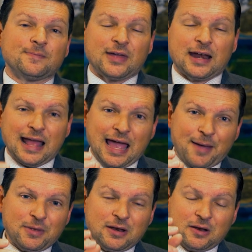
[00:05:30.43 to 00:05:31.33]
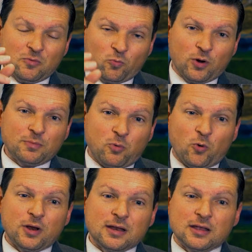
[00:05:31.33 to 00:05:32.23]
that it happened at one
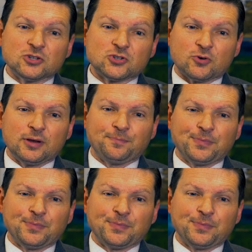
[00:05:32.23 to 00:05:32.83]
point in history.